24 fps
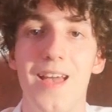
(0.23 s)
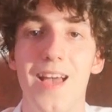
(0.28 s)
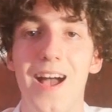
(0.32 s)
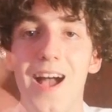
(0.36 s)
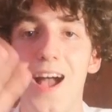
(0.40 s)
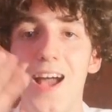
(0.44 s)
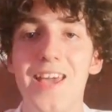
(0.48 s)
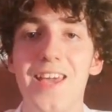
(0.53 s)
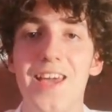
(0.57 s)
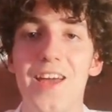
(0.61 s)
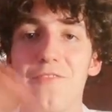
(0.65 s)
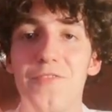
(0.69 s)

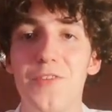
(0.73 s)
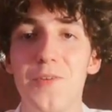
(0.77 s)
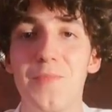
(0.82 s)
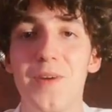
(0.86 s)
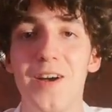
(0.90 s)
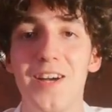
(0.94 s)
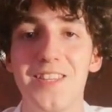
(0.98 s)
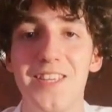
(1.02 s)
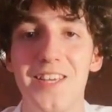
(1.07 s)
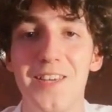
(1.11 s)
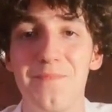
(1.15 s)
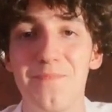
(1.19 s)
Hi
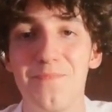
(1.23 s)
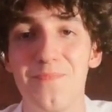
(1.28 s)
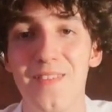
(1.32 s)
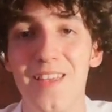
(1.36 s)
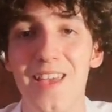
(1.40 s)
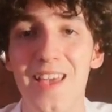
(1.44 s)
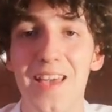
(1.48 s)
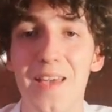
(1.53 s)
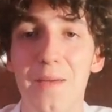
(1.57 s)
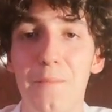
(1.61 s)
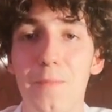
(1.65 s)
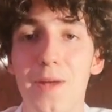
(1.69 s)
everybody,
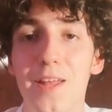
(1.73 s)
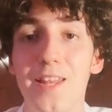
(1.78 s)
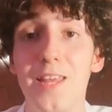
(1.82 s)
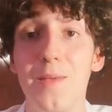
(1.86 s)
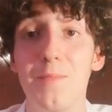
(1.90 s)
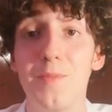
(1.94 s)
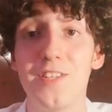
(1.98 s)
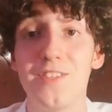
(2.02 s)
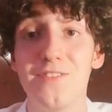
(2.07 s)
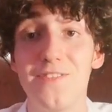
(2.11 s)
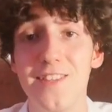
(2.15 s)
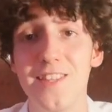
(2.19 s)
my
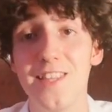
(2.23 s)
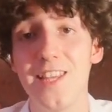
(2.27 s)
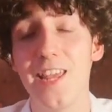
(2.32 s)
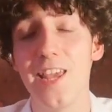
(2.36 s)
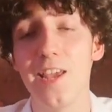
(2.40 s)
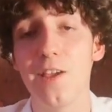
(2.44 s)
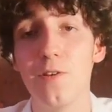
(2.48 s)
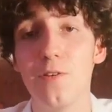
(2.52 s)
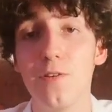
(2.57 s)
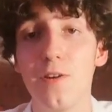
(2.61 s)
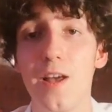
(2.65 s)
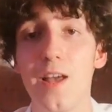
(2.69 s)
name is
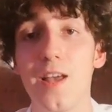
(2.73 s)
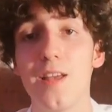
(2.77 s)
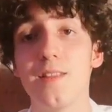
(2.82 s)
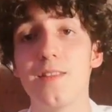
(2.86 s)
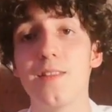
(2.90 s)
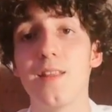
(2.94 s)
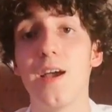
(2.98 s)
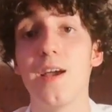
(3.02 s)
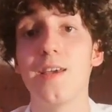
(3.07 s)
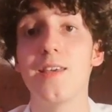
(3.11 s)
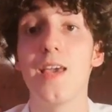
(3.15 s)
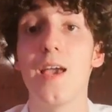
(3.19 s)
Federico
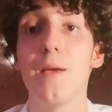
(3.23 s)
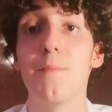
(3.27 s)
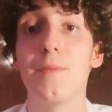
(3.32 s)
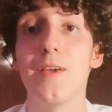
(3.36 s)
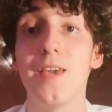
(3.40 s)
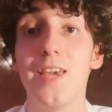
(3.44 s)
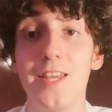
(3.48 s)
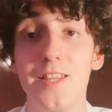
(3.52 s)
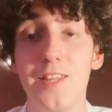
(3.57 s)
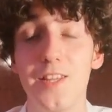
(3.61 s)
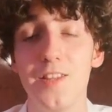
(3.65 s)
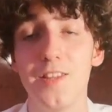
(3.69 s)
and I am
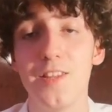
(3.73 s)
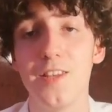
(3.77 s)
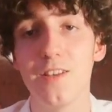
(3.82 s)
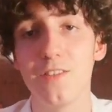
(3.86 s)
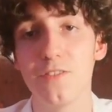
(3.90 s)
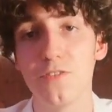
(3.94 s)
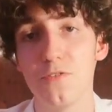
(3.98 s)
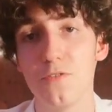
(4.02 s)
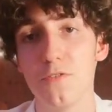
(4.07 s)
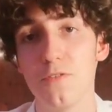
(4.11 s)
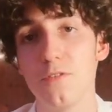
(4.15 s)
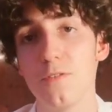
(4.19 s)
18
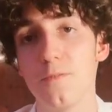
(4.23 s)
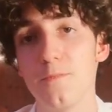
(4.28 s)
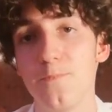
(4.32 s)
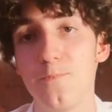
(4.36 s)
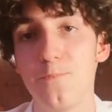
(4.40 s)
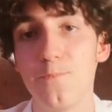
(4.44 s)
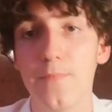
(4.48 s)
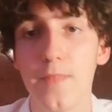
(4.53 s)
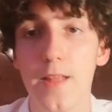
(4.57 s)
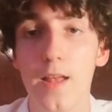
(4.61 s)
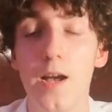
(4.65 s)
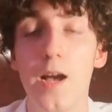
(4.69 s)
years old.
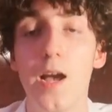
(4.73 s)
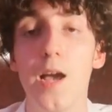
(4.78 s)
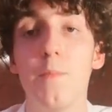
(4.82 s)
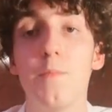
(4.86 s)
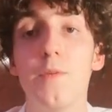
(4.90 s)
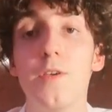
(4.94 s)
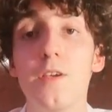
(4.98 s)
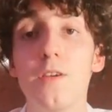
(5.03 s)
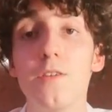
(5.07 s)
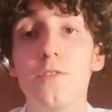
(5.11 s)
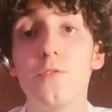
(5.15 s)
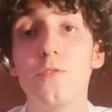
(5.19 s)
I'm
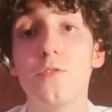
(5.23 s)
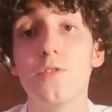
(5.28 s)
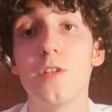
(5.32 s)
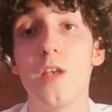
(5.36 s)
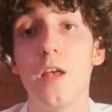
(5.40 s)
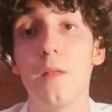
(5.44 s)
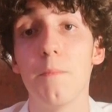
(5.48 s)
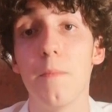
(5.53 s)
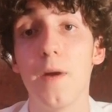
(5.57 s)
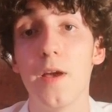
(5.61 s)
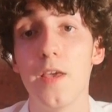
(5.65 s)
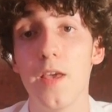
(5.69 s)
here to
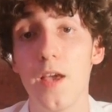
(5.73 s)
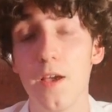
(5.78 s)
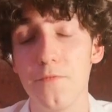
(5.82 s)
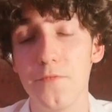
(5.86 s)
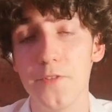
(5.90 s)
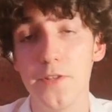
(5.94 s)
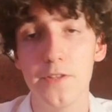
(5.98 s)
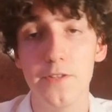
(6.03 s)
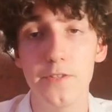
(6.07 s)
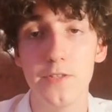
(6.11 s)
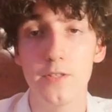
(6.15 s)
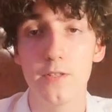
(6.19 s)
send my
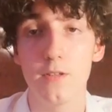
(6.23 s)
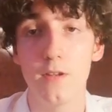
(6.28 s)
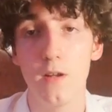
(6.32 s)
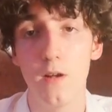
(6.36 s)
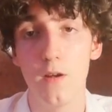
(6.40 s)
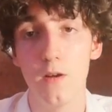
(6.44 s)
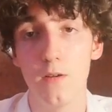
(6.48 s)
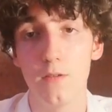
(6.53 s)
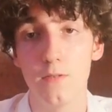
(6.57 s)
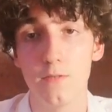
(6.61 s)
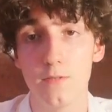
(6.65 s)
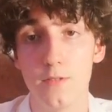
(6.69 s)
evidence
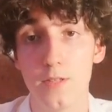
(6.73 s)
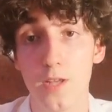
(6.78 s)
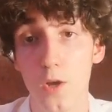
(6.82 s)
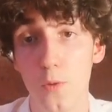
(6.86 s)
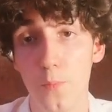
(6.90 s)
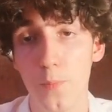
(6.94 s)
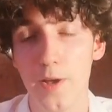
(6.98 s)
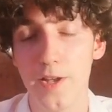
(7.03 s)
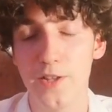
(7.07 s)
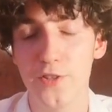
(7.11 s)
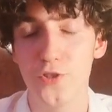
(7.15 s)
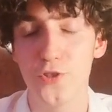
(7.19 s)
on
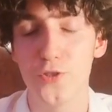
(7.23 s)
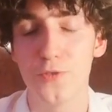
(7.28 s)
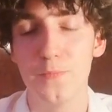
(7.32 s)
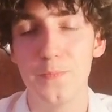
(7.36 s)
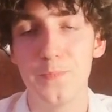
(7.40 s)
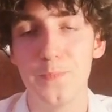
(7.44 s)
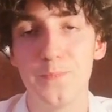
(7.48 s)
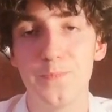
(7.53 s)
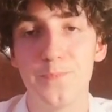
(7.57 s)
Taopatch.